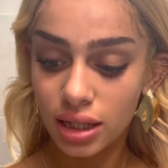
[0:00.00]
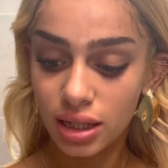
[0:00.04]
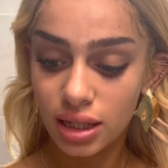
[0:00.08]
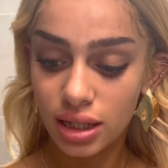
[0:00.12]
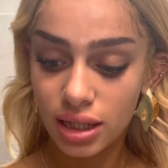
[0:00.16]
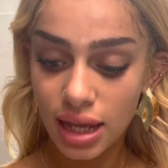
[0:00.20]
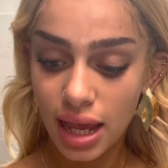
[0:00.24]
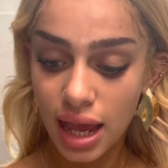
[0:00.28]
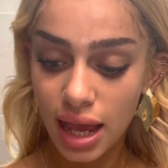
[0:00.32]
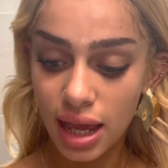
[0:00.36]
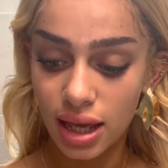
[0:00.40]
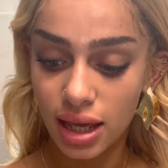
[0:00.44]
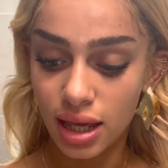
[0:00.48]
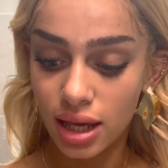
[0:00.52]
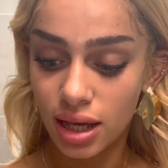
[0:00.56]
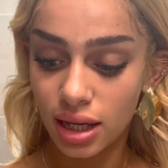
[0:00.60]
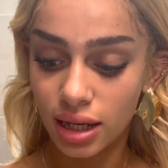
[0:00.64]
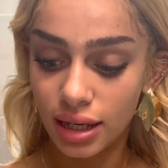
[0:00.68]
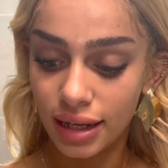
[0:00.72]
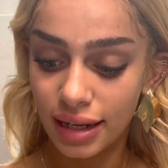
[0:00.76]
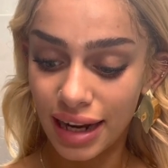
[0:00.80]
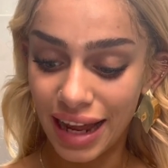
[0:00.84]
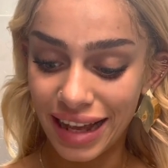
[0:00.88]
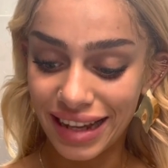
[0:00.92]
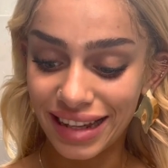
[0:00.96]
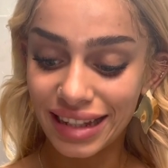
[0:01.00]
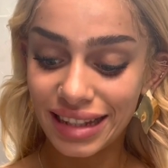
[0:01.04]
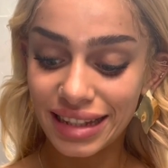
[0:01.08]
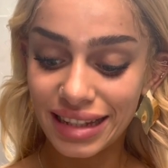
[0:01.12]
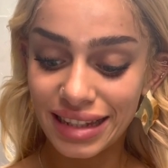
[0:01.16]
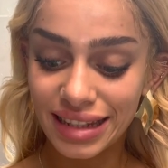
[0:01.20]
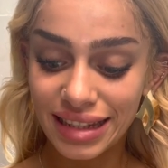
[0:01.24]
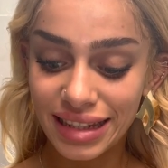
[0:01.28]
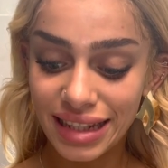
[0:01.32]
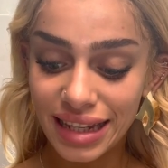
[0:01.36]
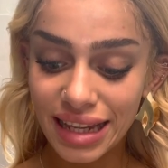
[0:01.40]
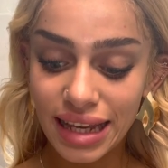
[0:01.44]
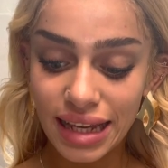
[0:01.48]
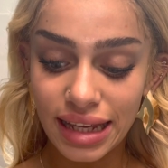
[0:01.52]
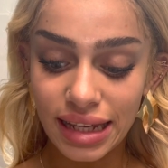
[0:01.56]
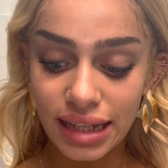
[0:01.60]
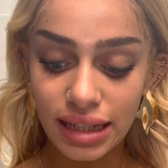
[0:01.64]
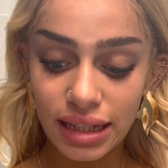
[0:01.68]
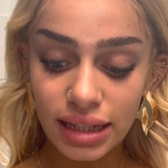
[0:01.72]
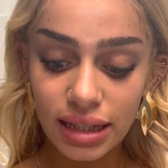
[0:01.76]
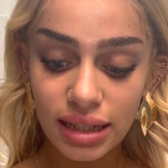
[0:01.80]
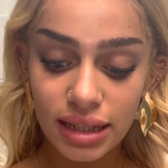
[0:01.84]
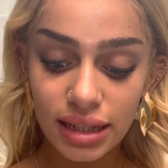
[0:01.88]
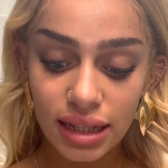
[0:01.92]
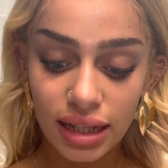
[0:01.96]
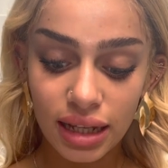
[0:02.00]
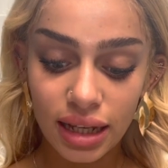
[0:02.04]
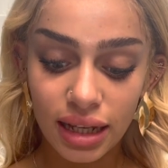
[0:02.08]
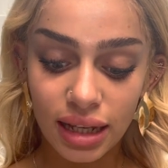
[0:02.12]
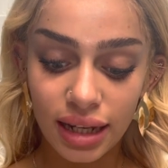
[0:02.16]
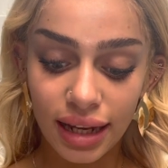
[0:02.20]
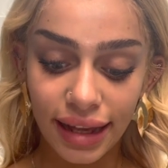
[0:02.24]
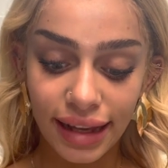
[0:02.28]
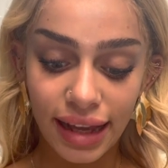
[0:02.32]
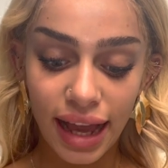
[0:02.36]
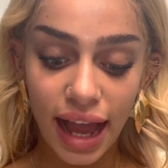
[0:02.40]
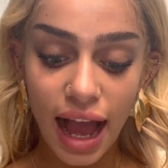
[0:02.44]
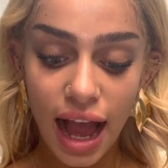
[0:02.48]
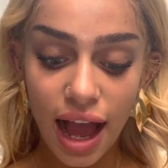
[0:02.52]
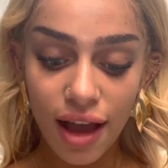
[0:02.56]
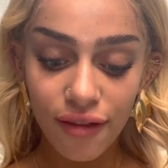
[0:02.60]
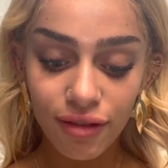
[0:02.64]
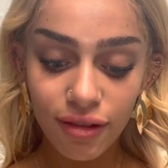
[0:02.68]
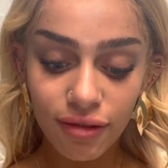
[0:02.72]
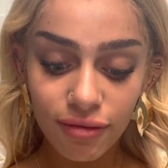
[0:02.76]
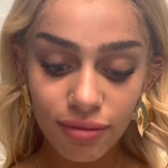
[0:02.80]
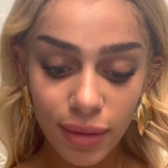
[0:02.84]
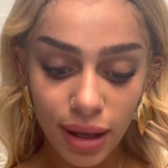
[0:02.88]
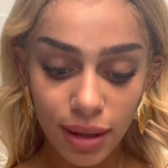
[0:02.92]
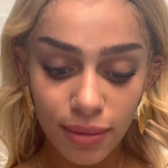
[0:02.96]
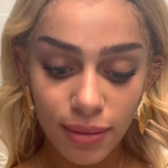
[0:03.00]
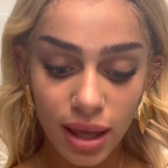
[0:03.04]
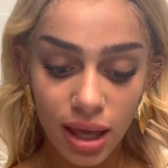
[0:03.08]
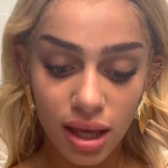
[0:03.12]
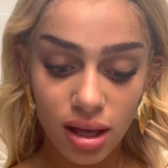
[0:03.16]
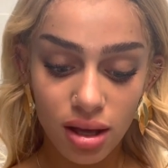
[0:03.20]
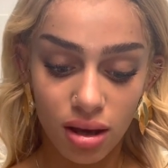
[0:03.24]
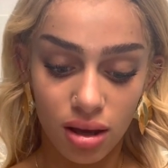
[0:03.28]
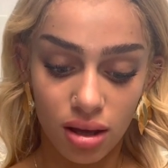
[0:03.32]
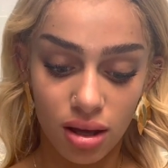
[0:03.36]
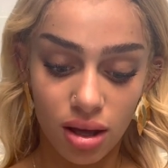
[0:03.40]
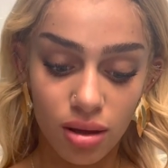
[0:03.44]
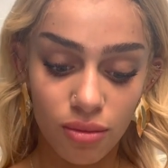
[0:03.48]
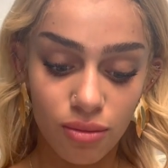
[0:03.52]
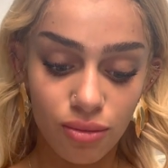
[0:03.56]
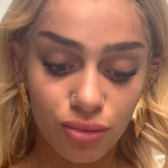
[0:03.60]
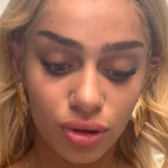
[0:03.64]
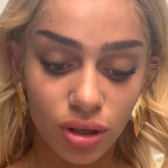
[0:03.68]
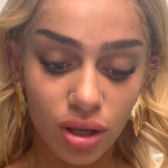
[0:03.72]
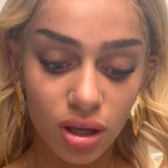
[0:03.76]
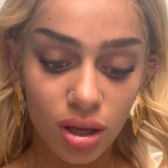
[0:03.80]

take like seized like half of my makeup